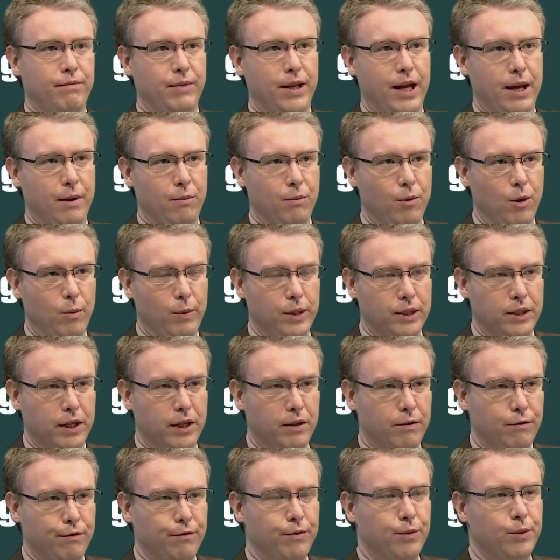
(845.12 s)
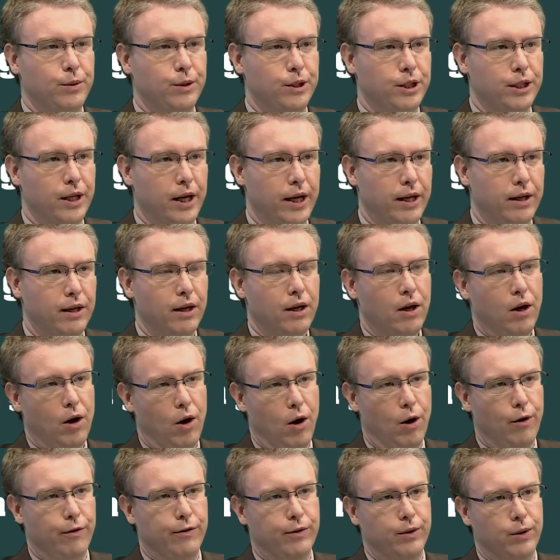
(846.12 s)
in what we say the food chain
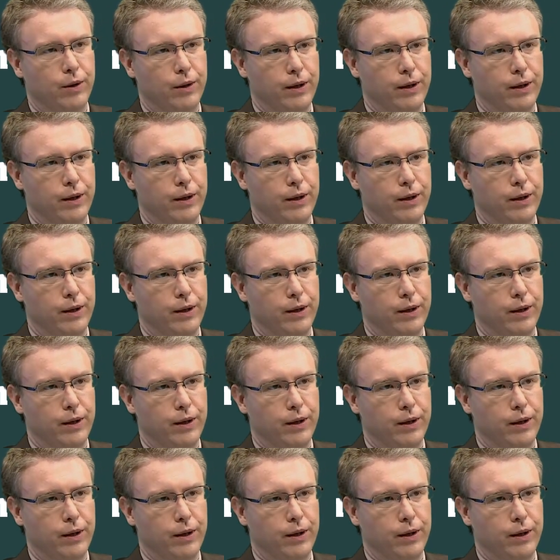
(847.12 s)
of an